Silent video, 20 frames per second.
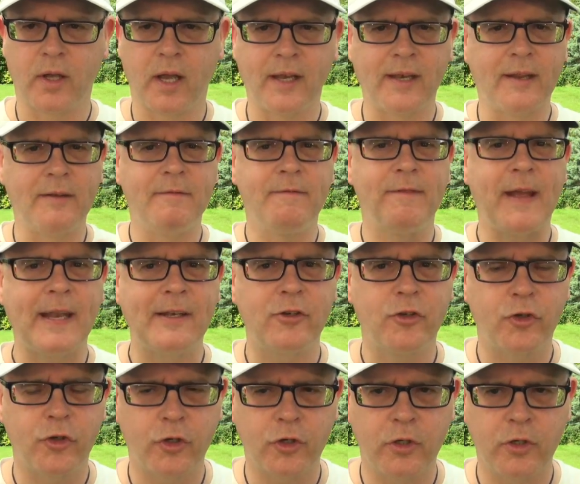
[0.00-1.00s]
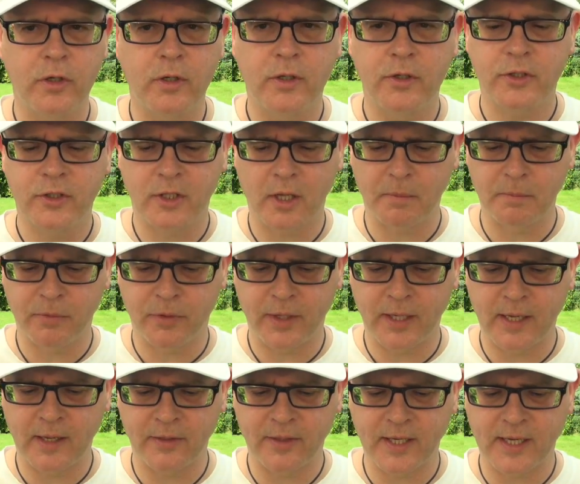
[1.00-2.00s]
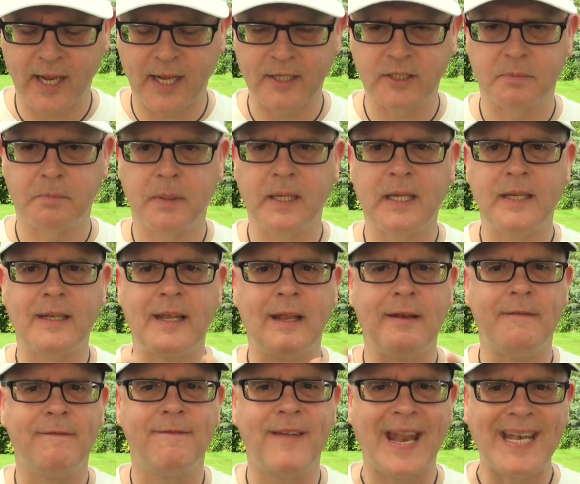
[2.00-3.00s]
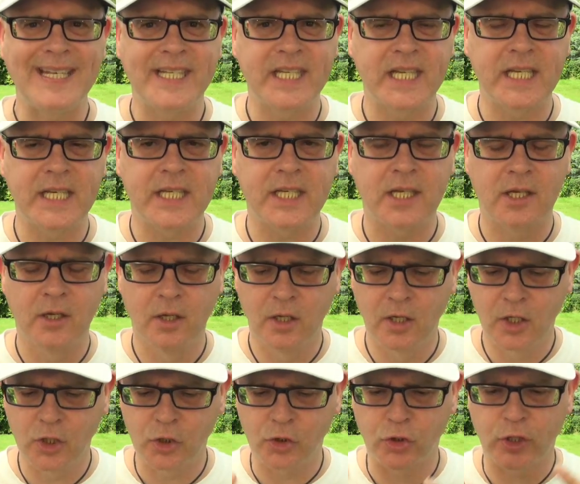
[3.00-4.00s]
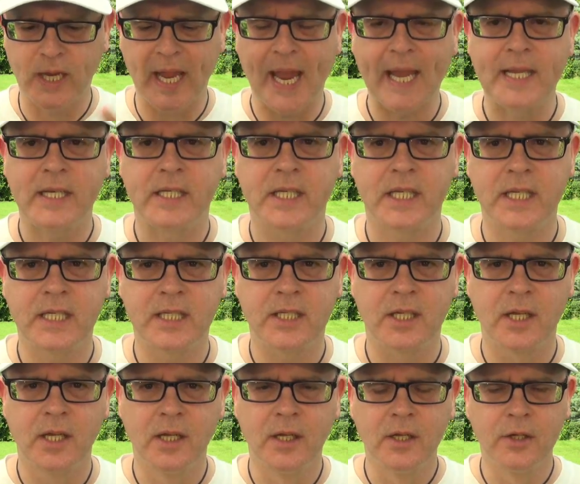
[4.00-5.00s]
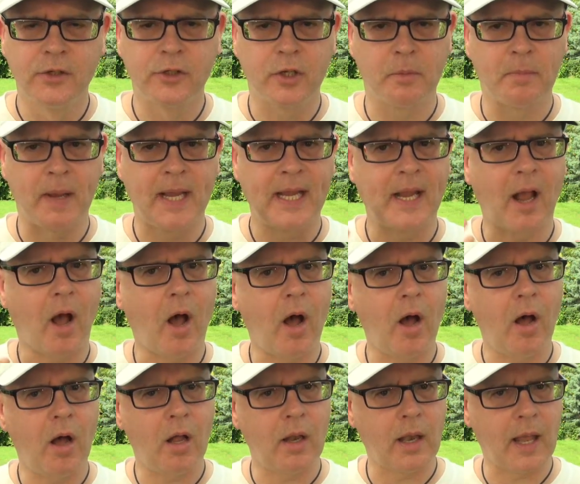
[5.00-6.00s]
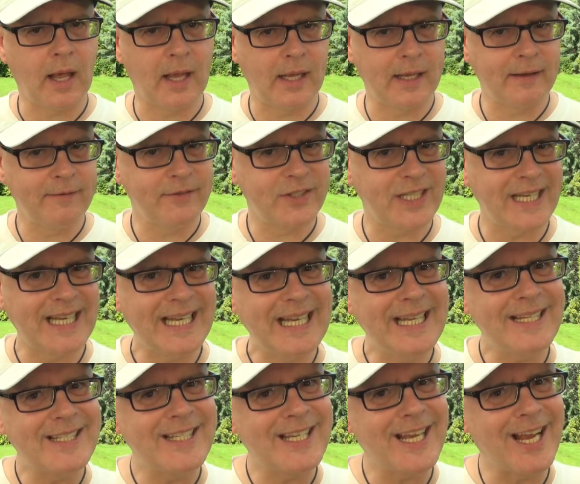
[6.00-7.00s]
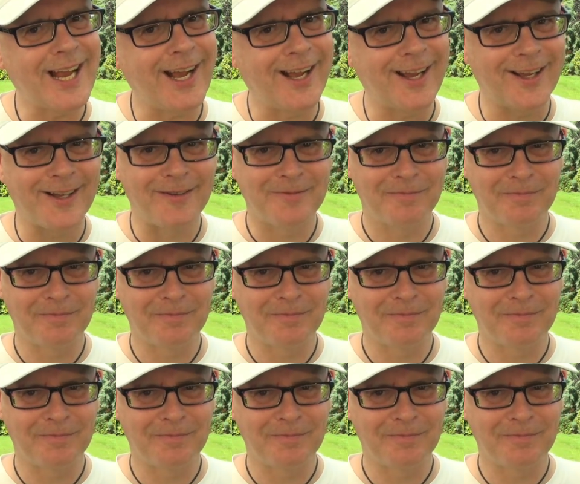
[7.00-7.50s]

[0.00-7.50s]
An invention, something that has been invented, created to make our lives easier.